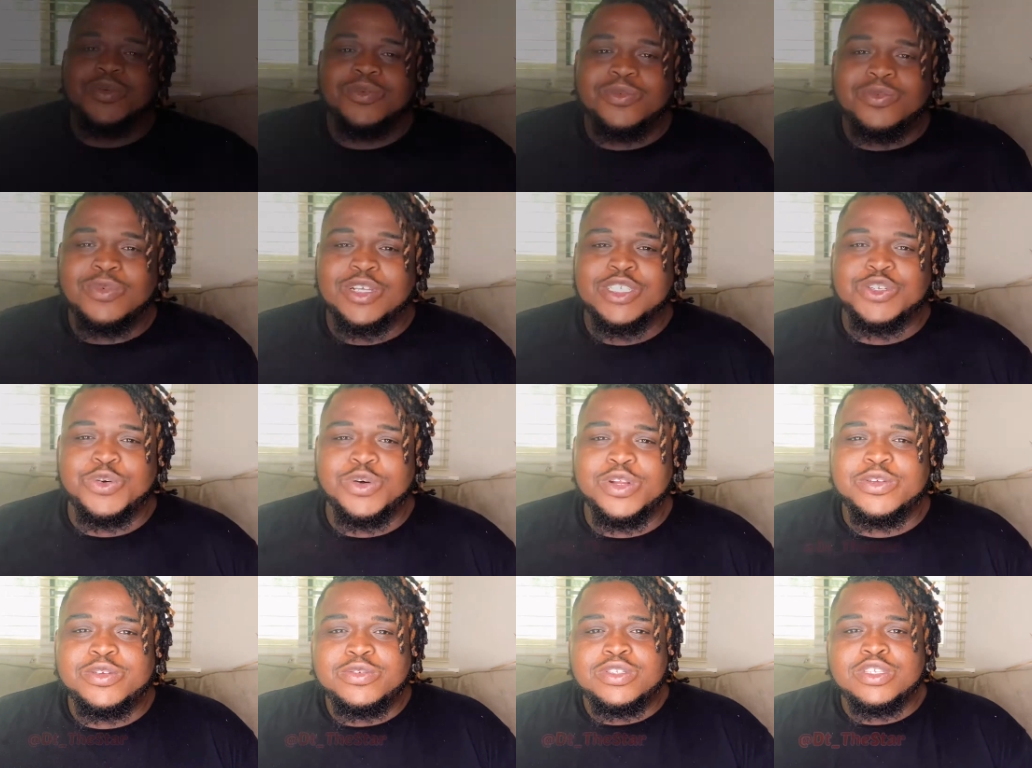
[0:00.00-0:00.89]
What's going
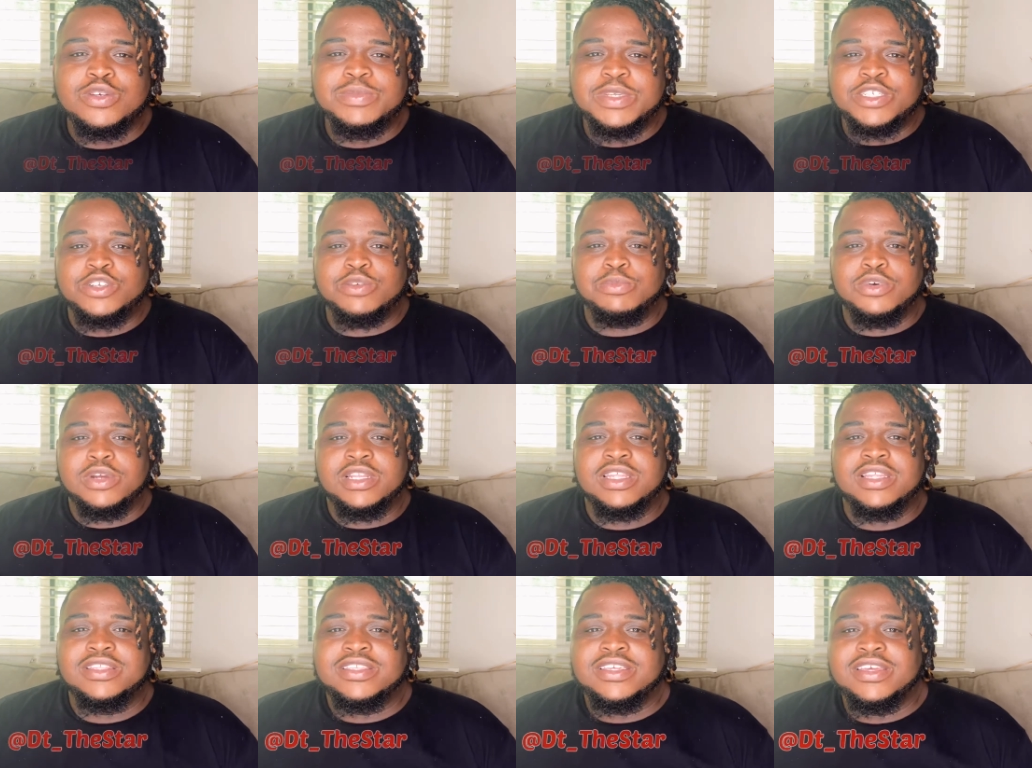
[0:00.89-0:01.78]
on YouTube? It's your boy
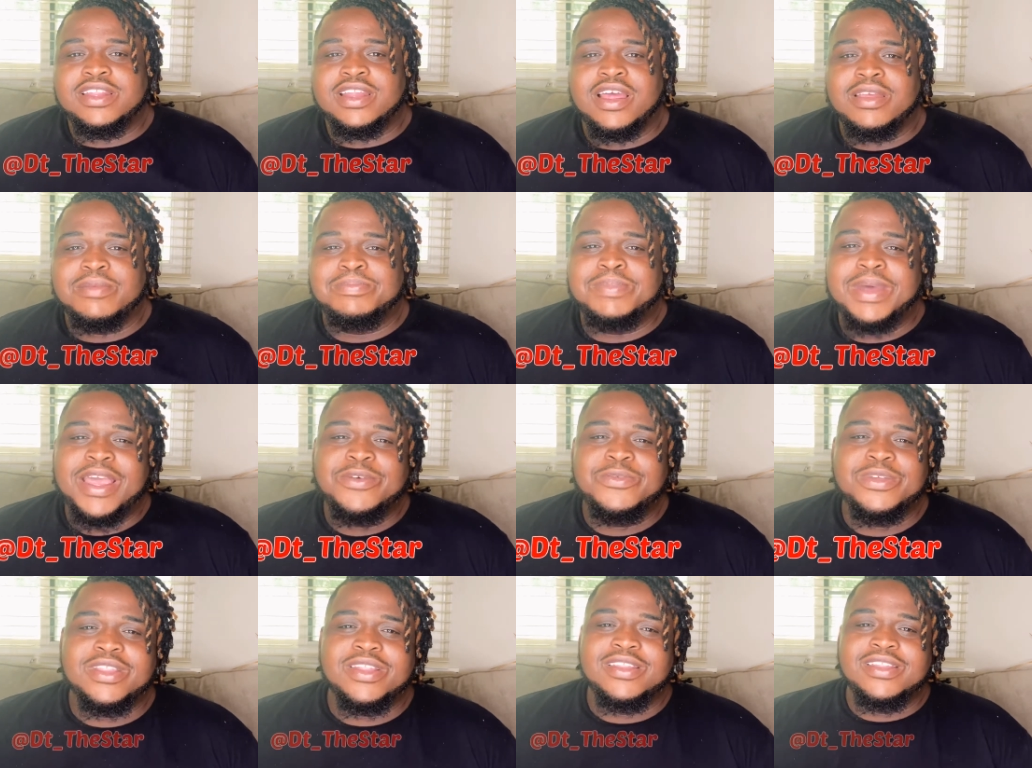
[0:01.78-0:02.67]
DT and I am back
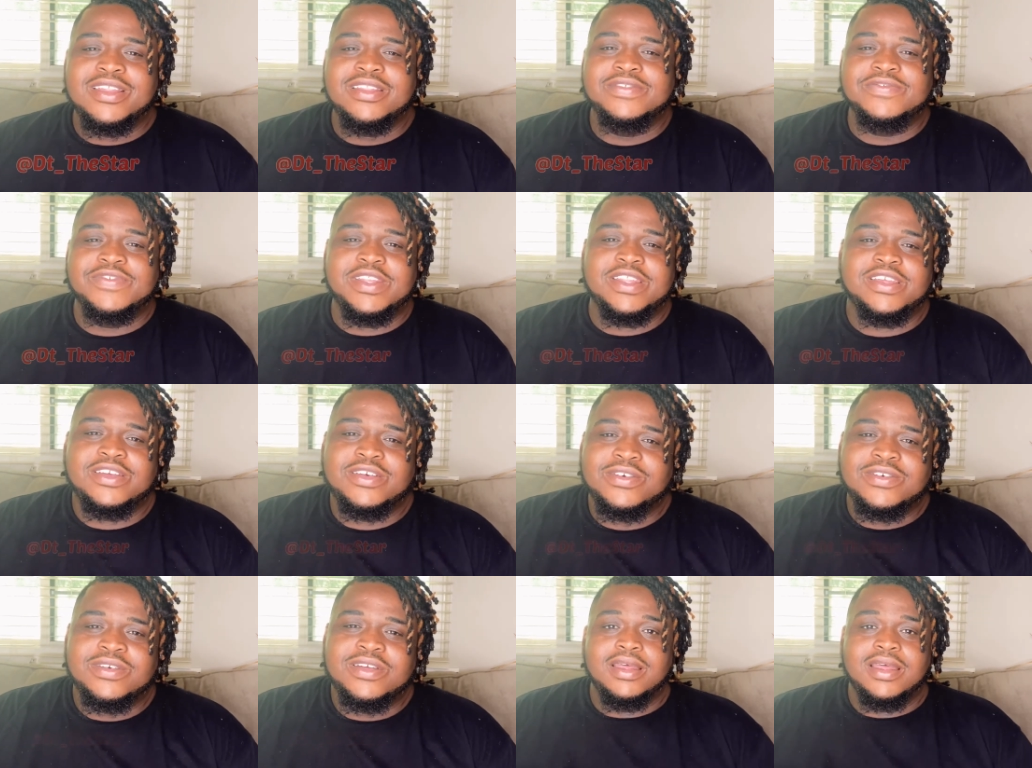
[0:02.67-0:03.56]
with another
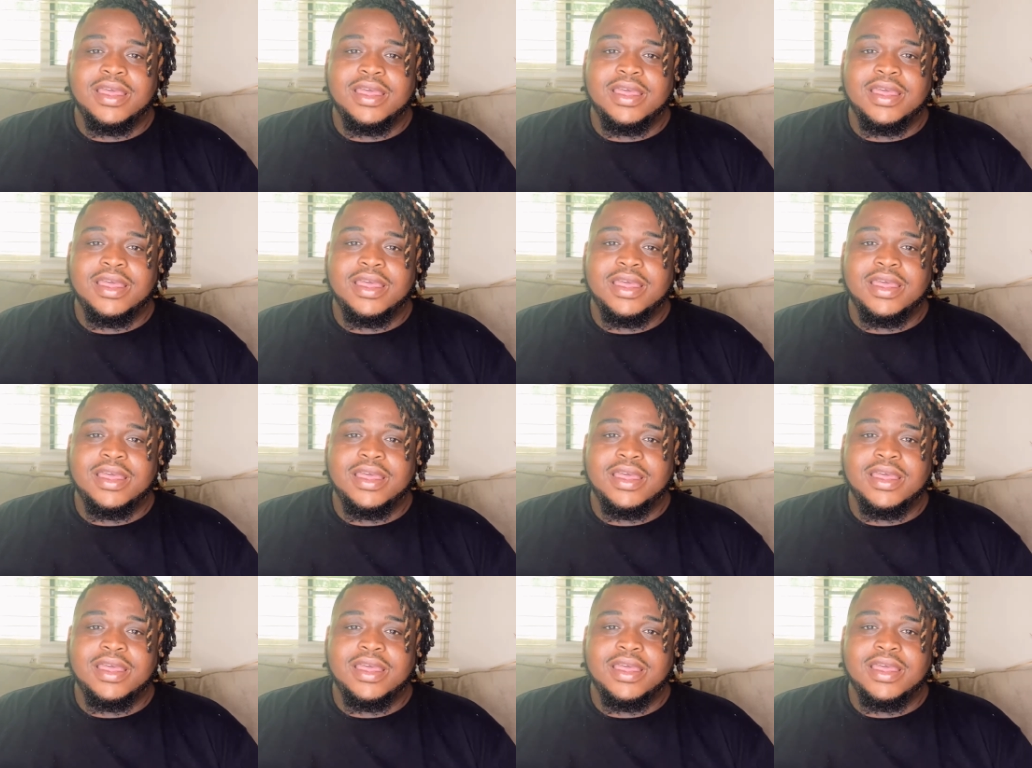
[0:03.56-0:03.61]
video.